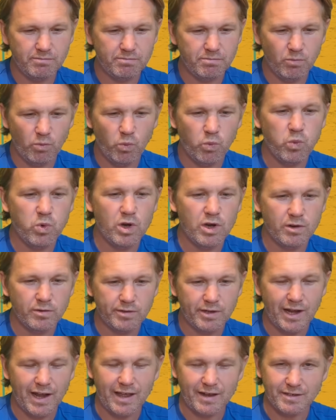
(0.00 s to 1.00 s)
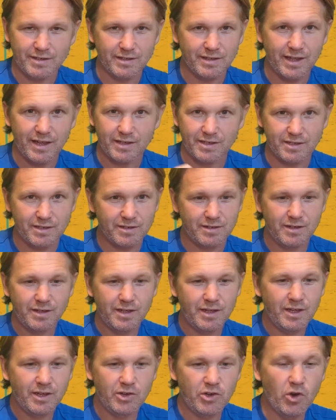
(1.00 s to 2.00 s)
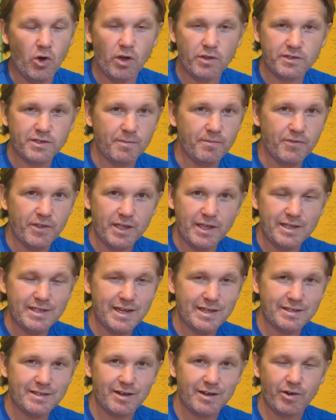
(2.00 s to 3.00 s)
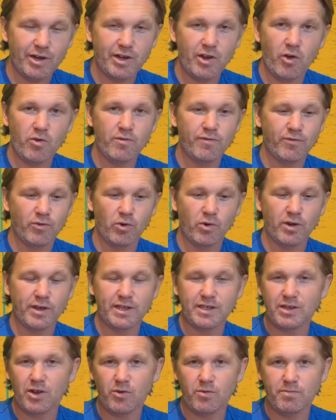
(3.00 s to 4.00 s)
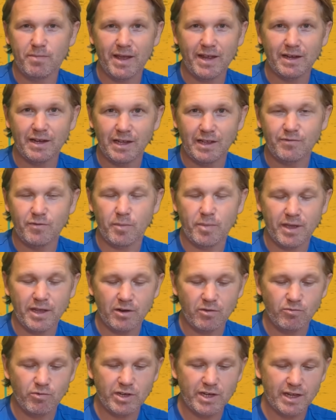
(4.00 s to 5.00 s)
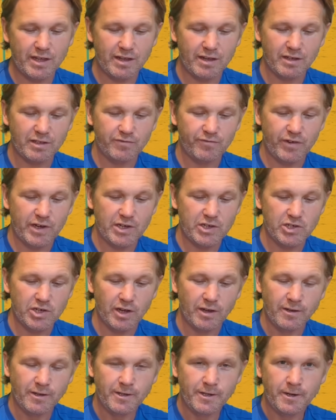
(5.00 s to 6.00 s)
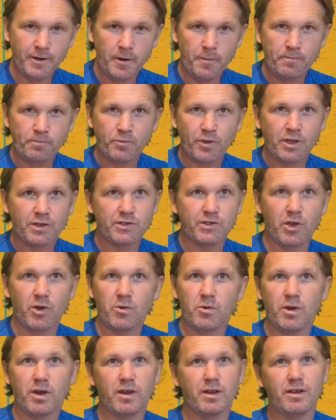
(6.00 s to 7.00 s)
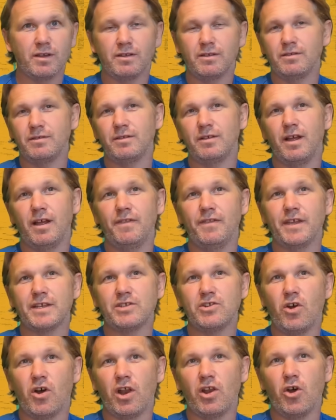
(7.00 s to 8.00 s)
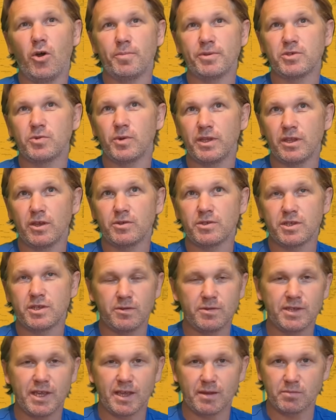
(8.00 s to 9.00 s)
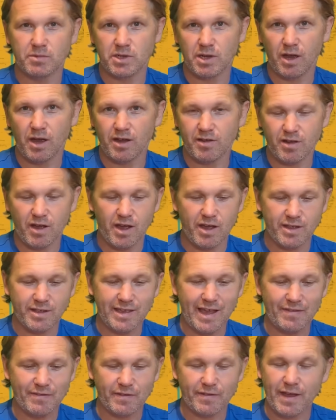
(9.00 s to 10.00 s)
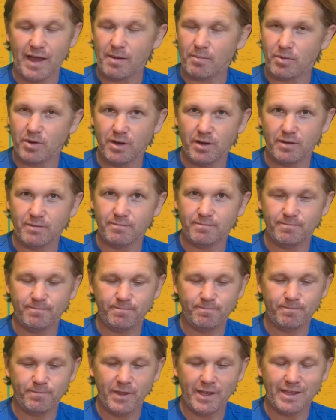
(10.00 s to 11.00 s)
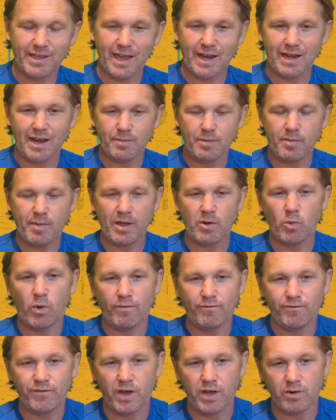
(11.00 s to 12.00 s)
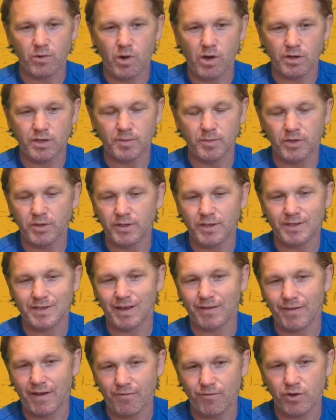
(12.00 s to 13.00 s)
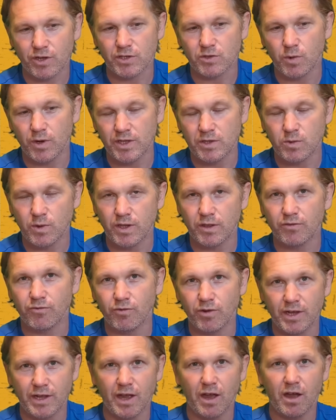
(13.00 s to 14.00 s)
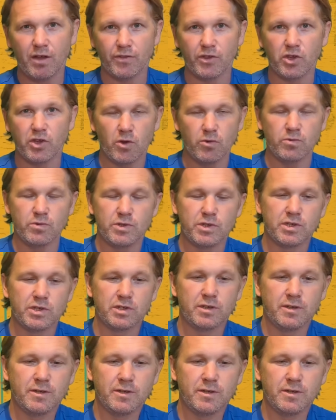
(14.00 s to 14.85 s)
world class, and that's not something he's necessarily known for. He's known mainly for being a ridiculous finisher. So there's not a lot between those two teams. I gather that, but again, let me make one final argument that South Africa 2023 are the GOATs.